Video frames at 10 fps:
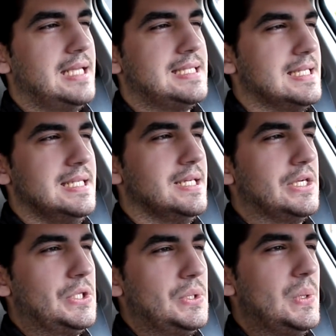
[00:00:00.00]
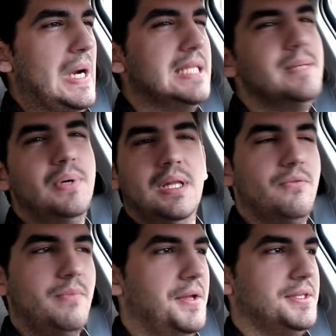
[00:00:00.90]
an incredible
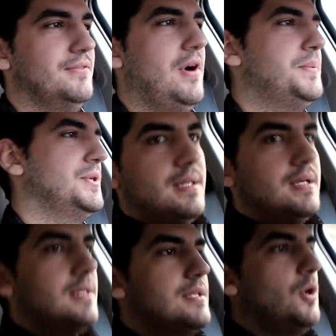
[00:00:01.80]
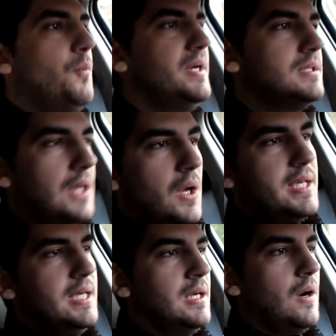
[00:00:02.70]
amount of option. So we're
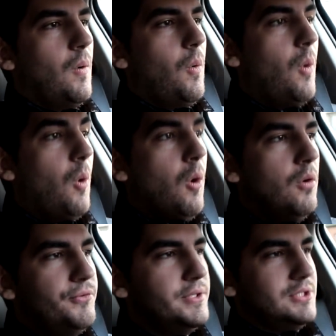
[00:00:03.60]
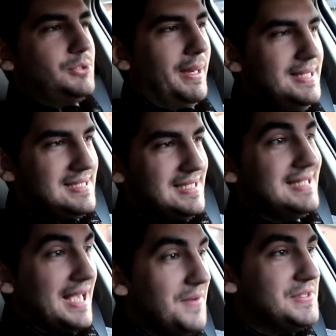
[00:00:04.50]
talking over
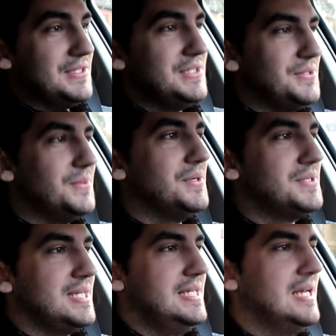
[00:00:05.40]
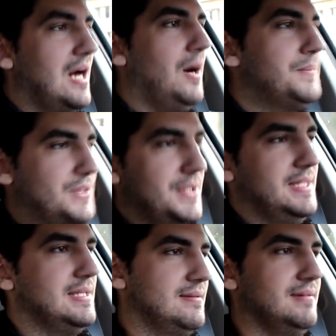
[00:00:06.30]
20,000 euros in option
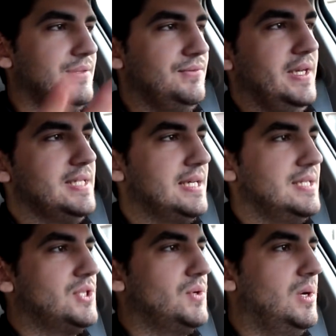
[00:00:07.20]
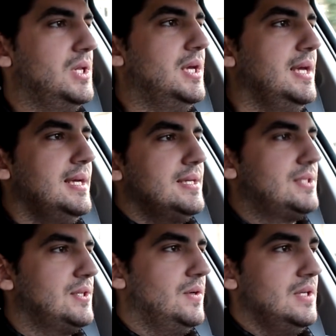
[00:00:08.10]
and VAT and so on.
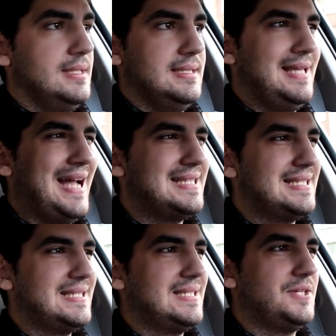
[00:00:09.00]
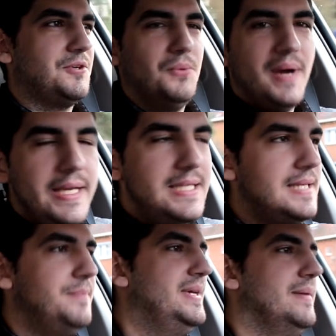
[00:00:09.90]
So that's
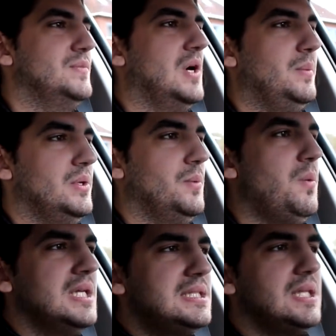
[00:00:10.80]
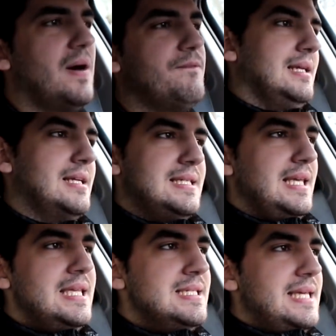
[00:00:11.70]
crazy, BMW. What the? Because
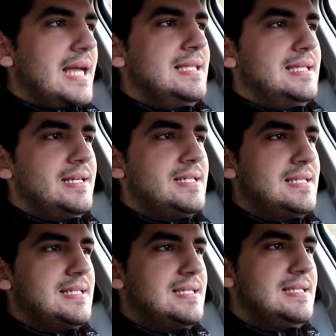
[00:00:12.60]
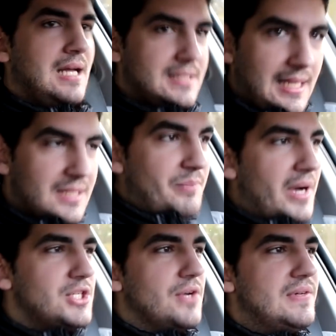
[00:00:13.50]
in the end, there's not that
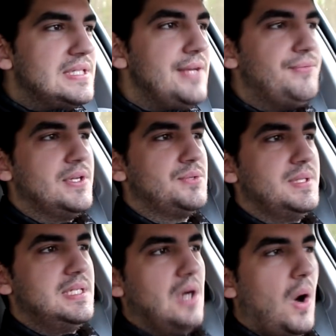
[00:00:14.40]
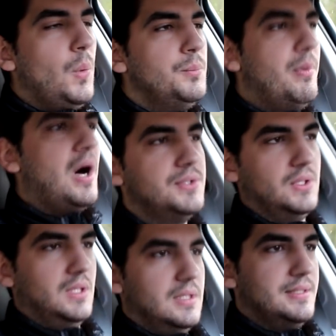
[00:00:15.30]
much of a difference with the old
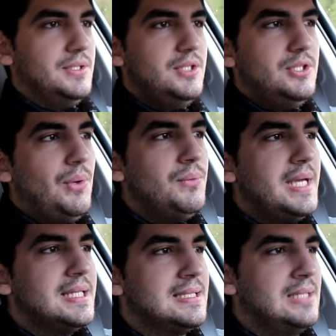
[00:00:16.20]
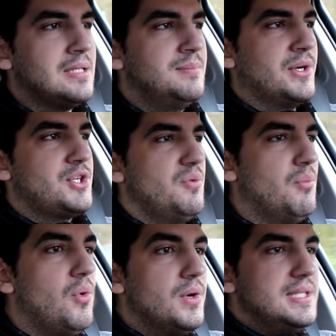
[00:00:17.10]
model. You don't get that much
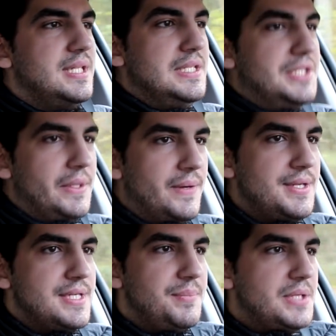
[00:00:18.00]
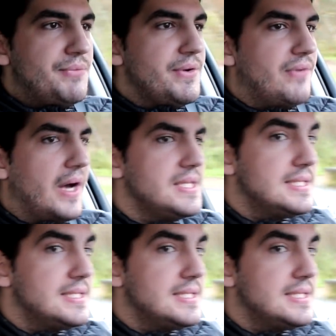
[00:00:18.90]
more. The interior is a bit revised,